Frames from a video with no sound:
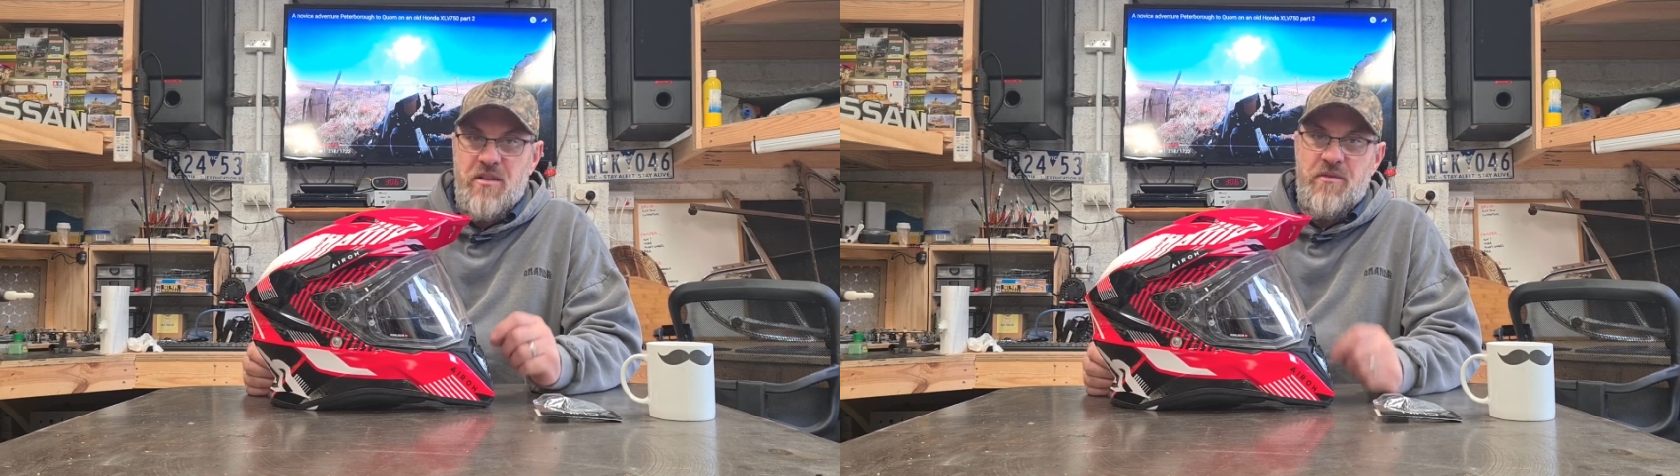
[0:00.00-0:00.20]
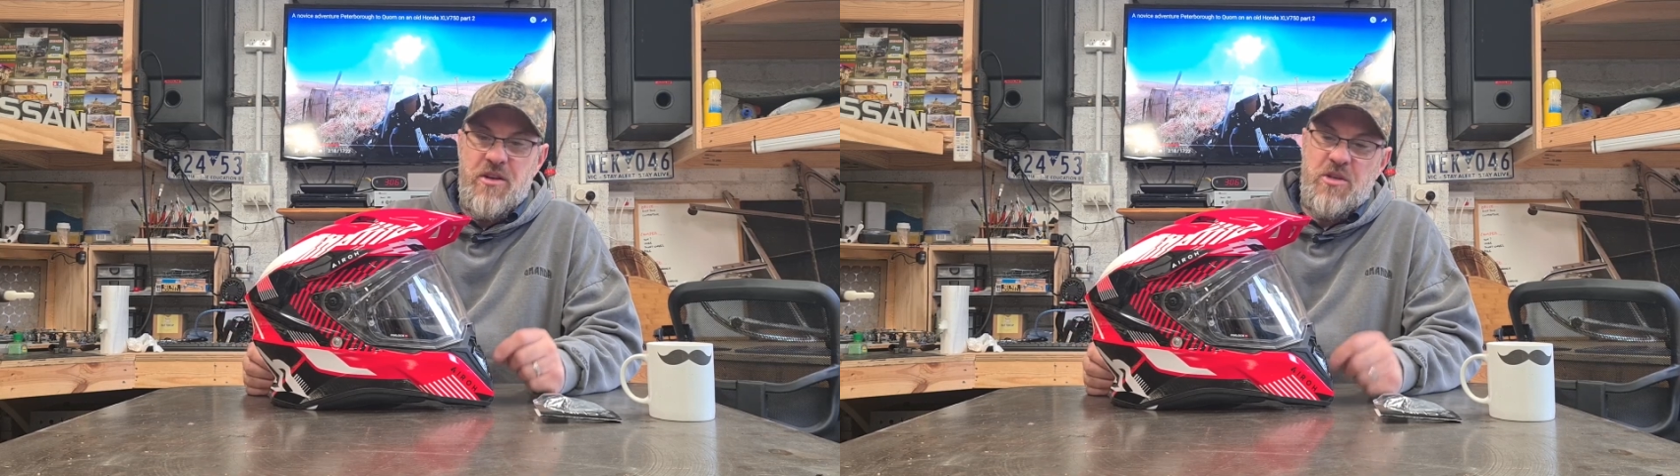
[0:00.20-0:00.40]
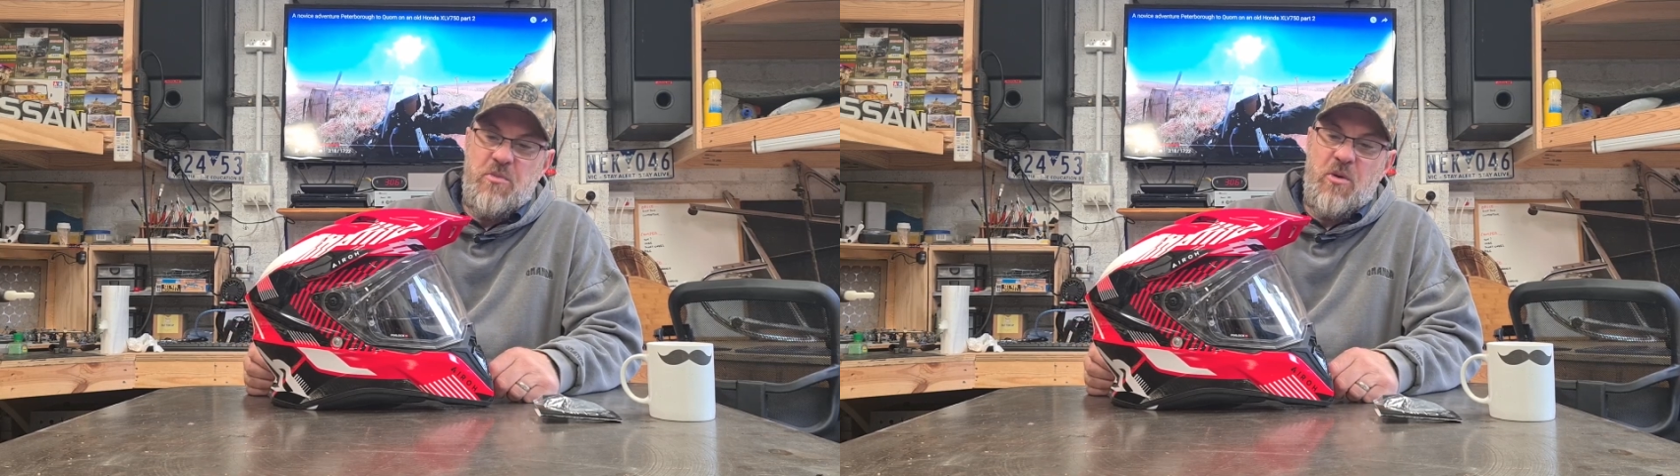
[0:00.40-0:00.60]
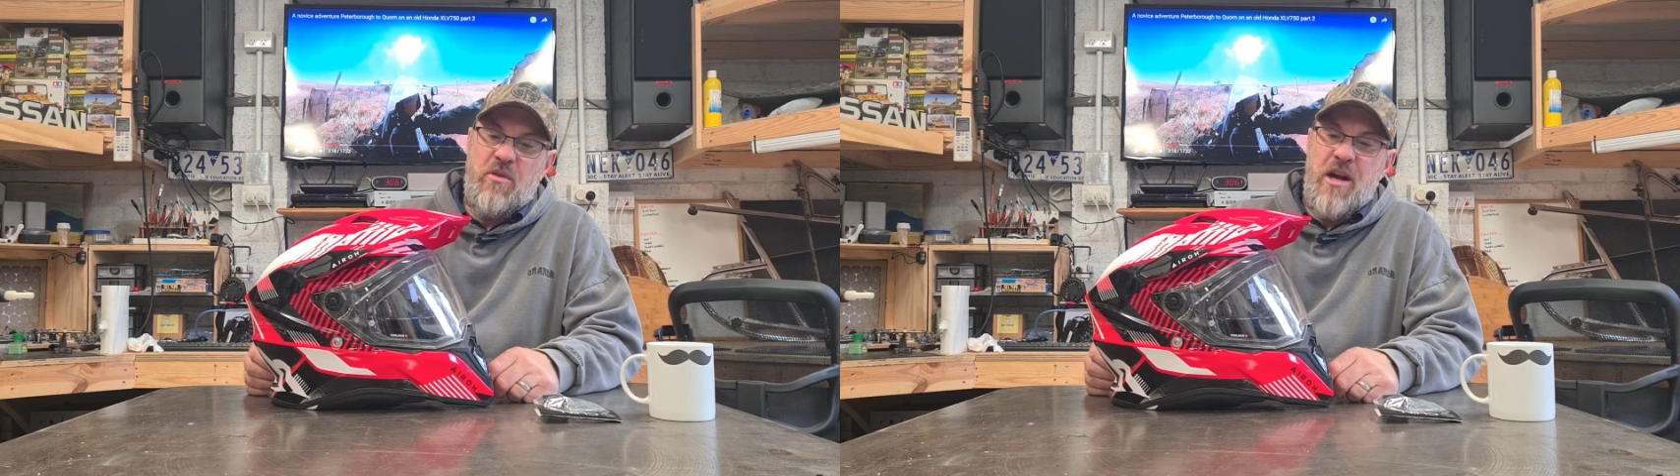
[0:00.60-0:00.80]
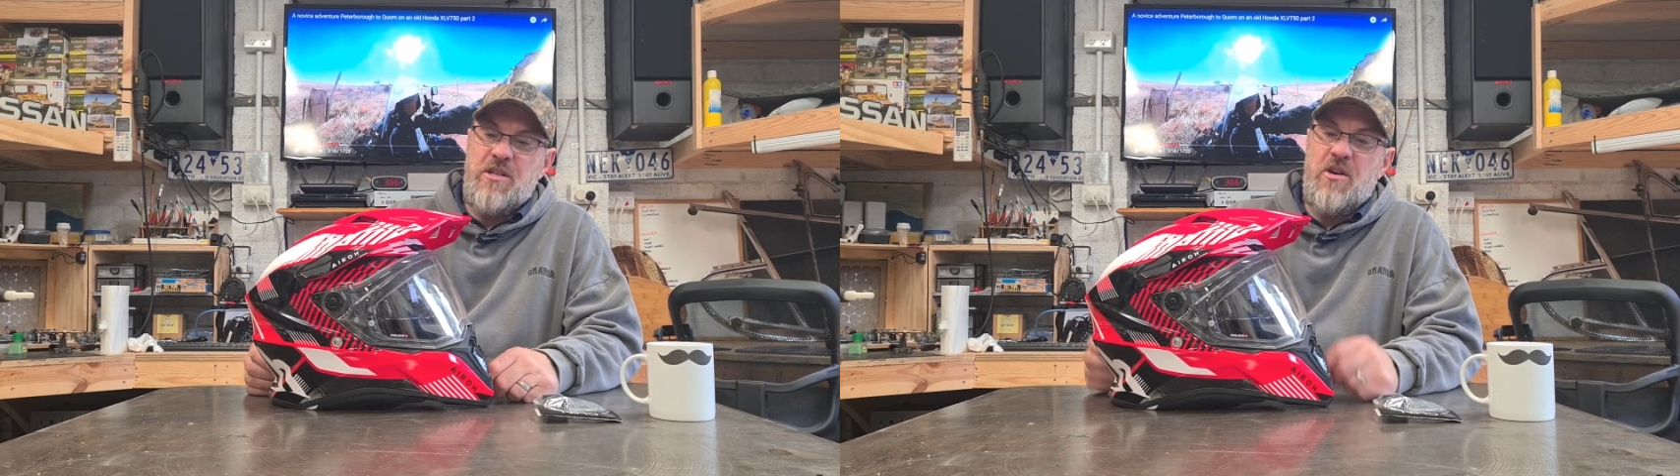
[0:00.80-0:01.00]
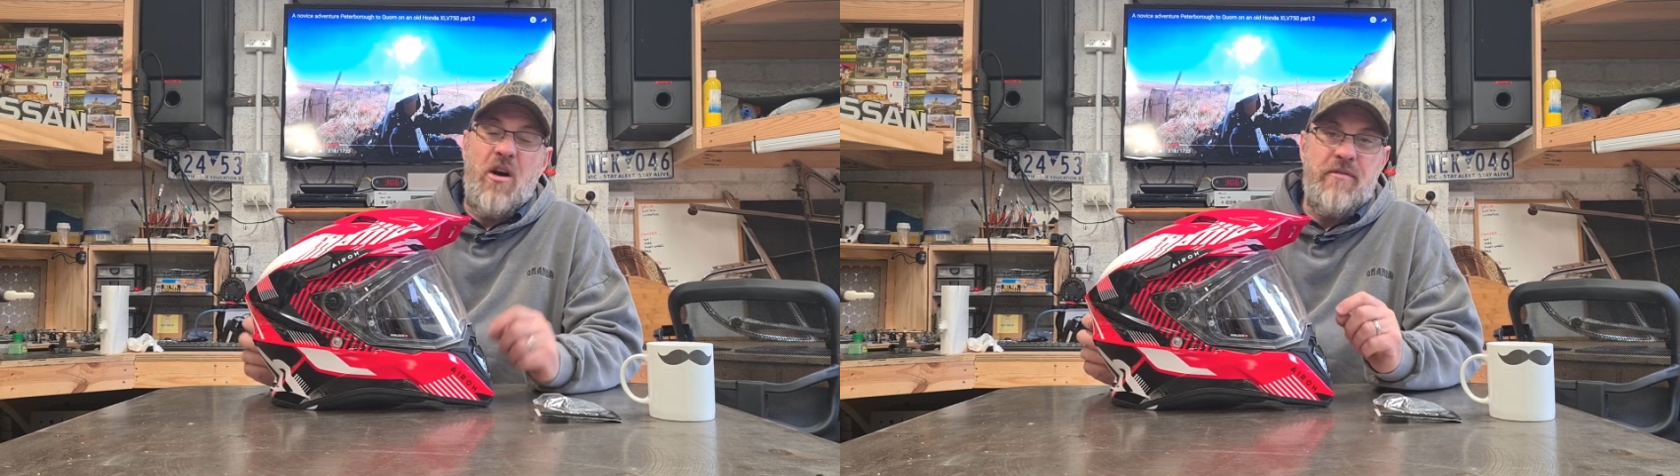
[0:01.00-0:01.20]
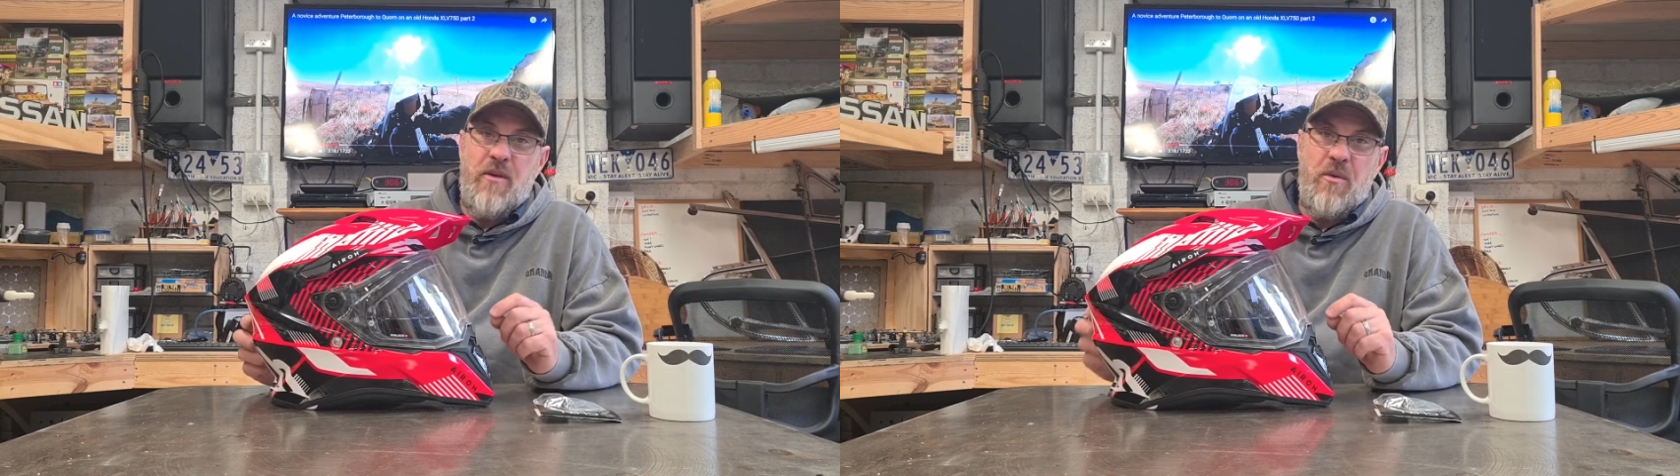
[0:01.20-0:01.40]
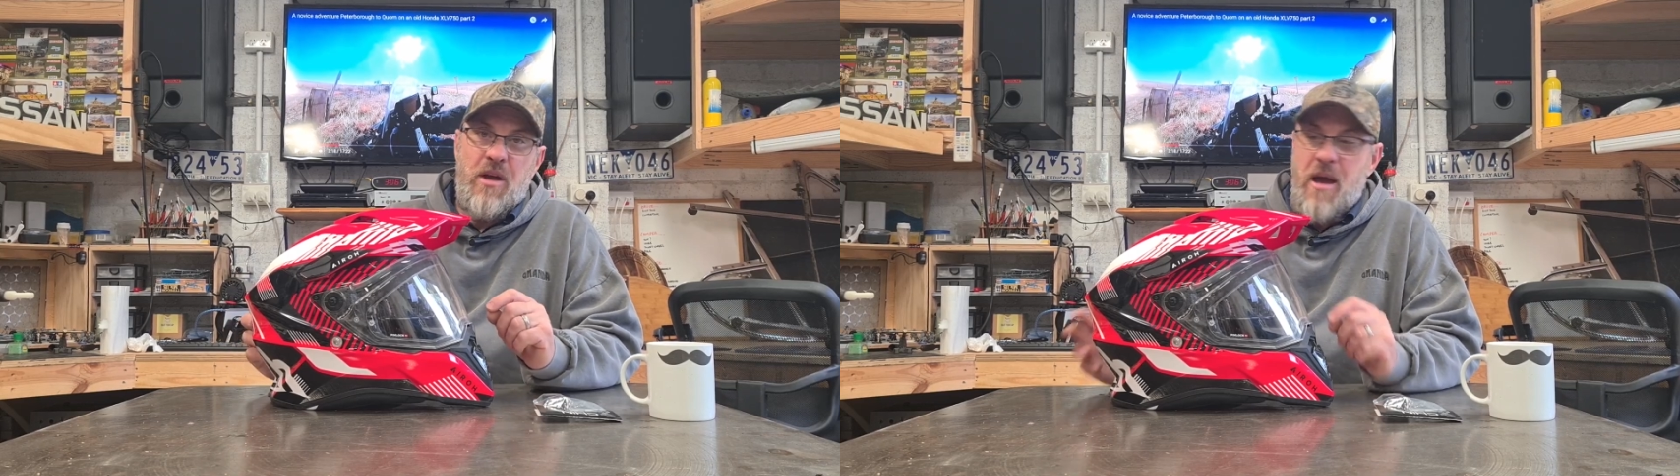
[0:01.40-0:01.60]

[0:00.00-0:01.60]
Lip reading: adventure sport range that I felt